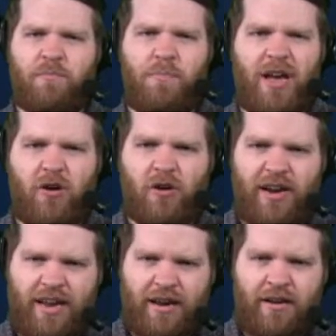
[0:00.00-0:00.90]
bigger
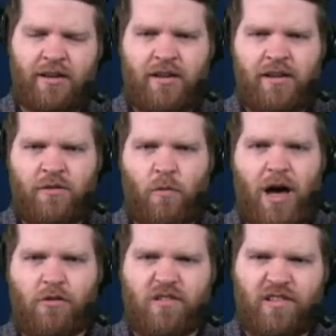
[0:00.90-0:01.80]
need?
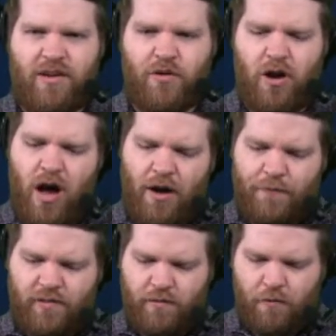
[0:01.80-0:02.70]
Wide receiver,
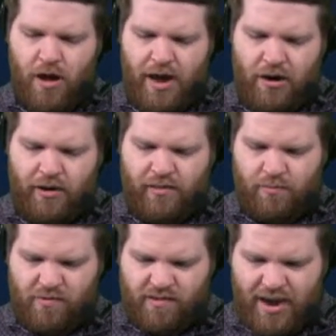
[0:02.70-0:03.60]
offensive line. I'll get
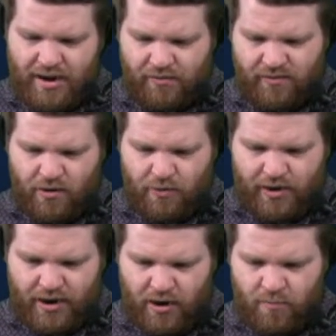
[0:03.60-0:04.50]
some shout-outs
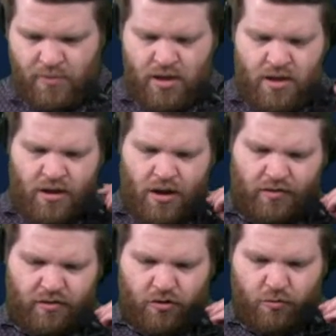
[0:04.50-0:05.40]
going here.
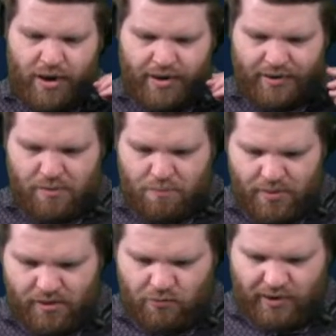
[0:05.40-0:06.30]
Also, Quinn
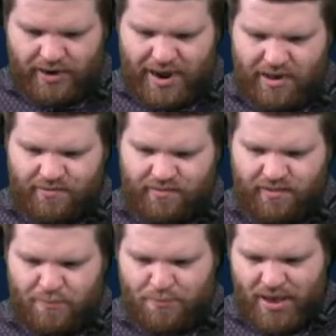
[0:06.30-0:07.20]
asks,
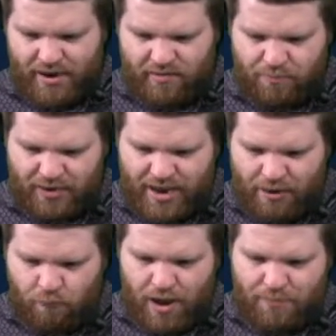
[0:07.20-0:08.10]
can Pettis be
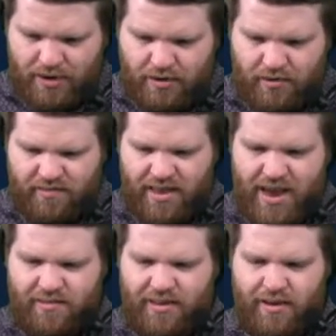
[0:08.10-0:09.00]
a weapon and does
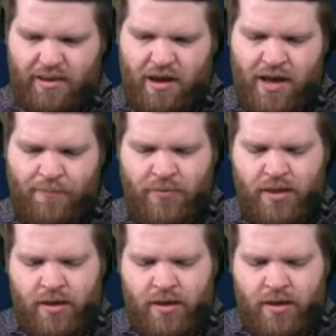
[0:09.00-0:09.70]
Daz get cut?